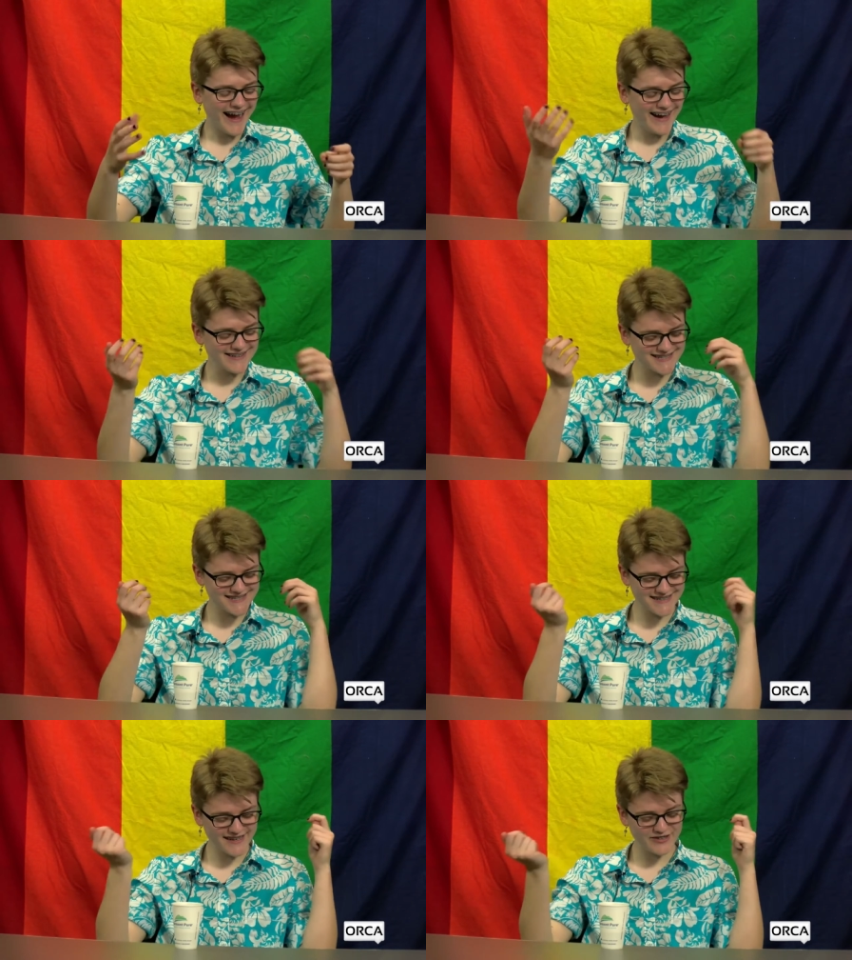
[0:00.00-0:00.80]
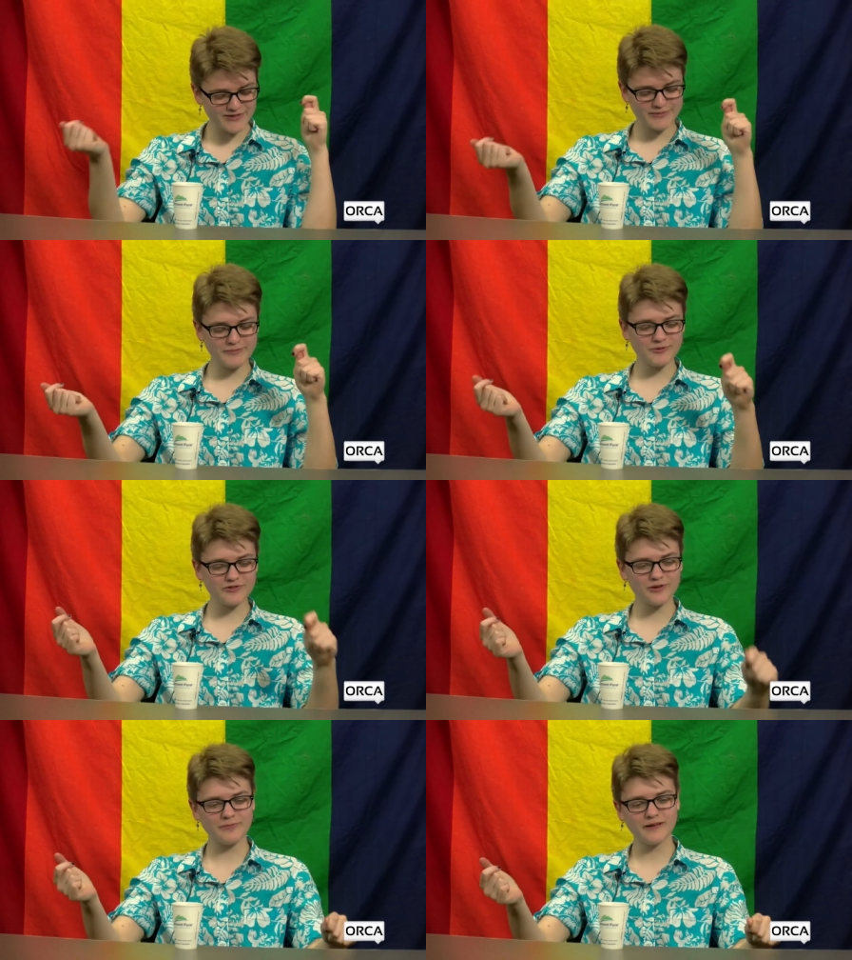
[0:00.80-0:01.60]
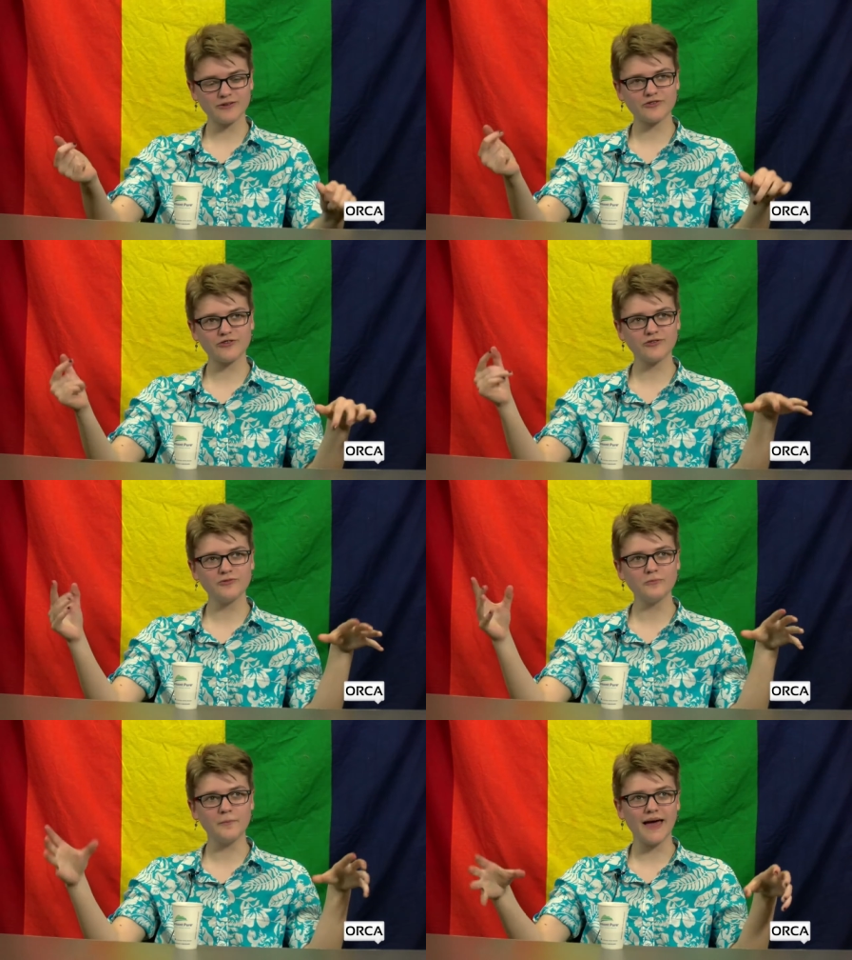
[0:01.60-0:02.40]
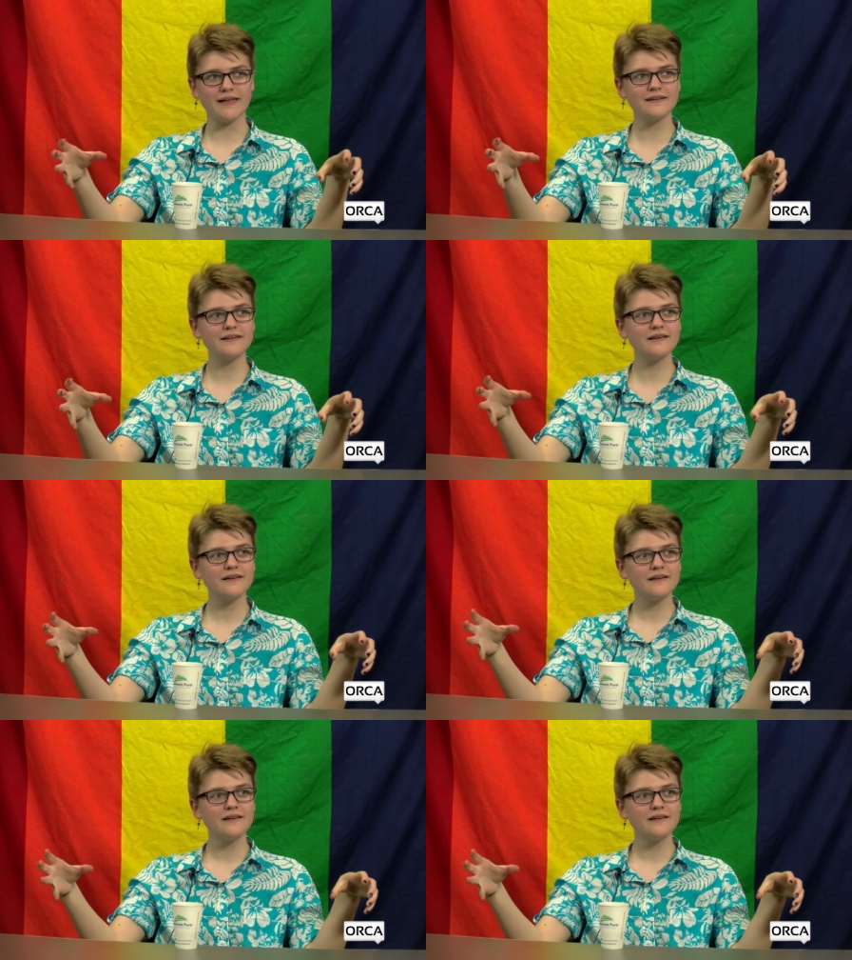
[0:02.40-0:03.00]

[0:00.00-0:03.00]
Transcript: I'll see like two people shipping two men,